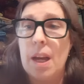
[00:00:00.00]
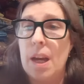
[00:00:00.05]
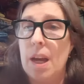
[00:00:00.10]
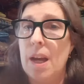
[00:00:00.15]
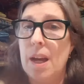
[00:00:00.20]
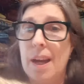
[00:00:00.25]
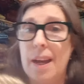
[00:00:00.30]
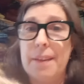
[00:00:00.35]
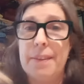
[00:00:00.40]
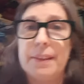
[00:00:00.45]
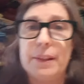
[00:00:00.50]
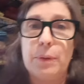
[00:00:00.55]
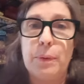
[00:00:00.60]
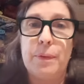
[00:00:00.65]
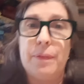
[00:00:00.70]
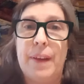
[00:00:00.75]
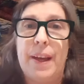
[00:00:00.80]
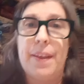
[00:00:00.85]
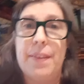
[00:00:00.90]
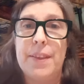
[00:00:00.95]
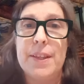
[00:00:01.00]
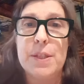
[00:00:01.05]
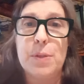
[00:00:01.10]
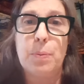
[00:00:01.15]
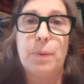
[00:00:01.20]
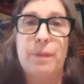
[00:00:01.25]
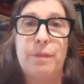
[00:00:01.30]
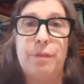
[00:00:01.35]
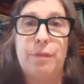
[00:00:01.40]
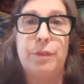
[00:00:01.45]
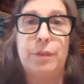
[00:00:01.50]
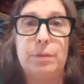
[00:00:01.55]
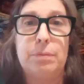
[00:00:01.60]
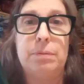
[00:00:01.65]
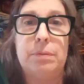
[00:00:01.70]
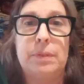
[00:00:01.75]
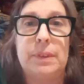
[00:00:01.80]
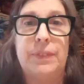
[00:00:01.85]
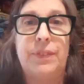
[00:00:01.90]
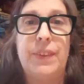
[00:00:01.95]
Uh, I think we've had this one for
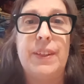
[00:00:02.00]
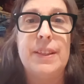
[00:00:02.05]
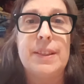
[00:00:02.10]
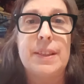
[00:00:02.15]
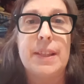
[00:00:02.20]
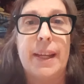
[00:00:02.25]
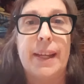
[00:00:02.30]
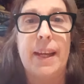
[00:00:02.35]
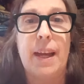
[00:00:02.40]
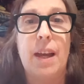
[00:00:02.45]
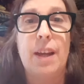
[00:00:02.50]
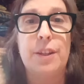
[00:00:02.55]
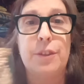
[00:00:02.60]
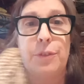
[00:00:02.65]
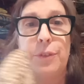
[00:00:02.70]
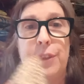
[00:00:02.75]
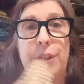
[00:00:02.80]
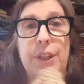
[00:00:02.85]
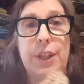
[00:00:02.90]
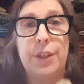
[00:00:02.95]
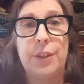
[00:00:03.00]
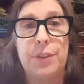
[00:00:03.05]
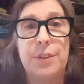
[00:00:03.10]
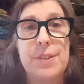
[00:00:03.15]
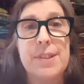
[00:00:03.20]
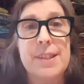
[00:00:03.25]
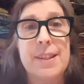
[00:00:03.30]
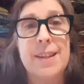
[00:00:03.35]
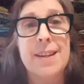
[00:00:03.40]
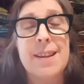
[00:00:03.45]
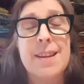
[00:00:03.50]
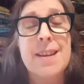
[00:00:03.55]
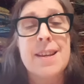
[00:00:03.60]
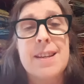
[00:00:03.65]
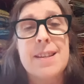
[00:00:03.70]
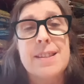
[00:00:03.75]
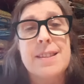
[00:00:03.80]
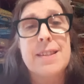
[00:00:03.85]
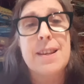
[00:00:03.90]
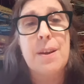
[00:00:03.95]
feels like a hundred years.
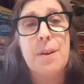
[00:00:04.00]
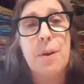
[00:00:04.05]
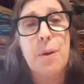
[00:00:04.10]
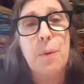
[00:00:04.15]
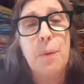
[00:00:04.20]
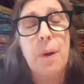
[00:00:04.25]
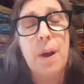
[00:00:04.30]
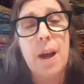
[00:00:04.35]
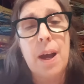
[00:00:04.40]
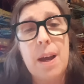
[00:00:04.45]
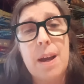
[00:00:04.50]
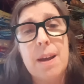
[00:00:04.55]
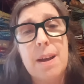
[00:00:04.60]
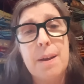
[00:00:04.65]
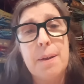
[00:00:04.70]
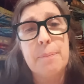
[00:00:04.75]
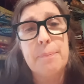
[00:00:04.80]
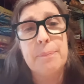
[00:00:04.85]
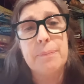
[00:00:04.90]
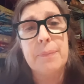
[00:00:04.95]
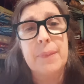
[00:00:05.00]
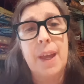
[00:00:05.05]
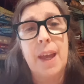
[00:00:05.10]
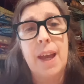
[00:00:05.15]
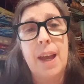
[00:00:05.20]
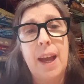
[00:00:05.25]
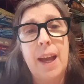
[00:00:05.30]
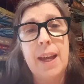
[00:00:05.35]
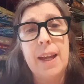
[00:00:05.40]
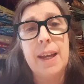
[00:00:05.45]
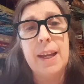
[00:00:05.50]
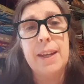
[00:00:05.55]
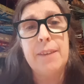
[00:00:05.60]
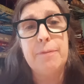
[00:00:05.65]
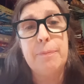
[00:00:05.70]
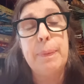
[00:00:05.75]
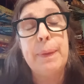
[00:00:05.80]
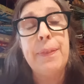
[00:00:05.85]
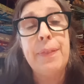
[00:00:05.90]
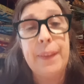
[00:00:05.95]
So um,
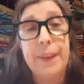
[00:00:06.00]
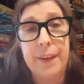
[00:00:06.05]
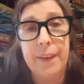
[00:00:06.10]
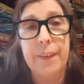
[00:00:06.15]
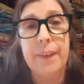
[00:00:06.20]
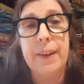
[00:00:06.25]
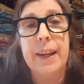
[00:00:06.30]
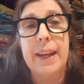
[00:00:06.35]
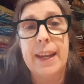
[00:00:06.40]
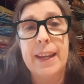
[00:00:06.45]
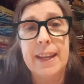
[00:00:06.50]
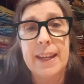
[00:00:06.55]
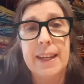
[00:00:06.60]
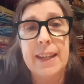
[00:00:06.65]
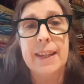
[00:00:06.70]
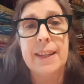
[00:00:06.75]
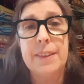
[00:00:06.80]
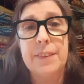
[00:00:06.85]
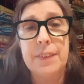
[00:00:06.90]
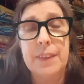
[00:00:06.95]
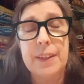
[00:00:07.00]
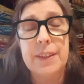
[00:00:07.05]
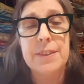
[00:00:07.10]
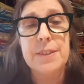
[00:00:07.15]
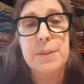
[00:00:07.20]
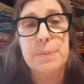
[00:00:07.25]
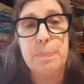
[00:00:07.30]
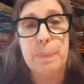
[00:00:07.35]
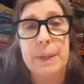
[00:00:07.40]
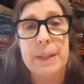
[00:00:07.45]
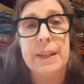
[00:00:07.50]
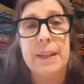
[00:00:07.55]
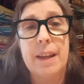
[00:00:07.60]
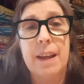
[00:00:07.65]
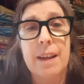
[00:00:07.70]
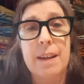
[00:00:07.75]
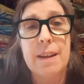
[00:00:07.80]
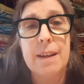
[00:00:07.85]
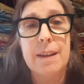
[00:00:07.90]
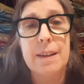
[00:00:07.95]
I've been there and there's been
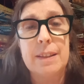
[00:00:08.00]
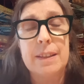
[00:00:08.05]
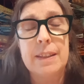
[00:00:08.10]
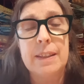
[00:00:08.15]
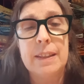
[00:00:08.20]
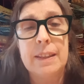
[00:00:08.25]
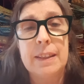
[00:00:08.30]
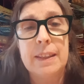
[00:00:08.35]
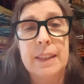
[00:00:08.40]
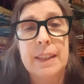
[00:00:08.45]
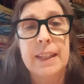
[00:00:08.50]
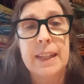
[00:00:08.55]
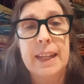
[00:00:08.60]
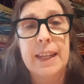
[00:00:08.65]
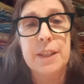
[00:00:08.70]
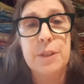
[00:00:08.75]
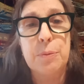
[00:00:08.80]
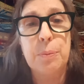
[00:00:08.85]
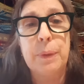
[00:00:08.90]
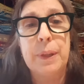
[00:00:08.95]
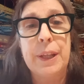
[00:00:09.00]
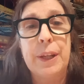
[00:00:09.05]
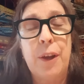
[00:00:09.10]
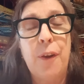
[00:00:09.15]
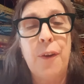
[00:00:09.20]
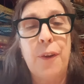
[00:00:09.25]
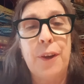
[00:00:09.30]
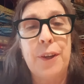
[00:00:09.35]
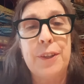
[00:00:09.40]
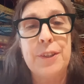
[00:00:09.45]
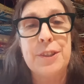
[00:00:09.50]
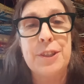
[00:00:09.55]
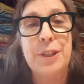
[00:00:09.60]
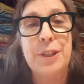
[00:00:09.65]
uh, it's really hard